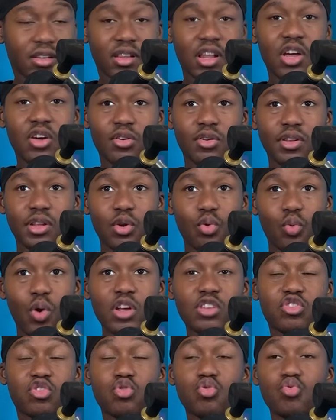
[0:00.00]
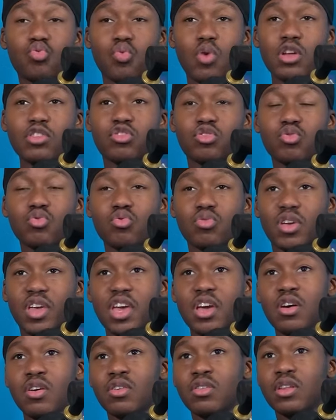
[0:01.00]
literally, once you once you
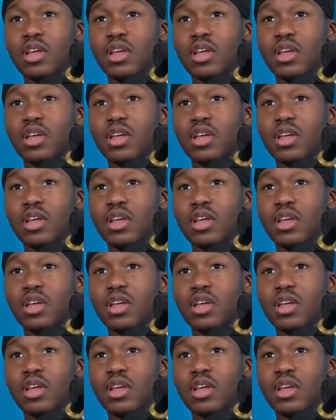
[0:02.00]
kill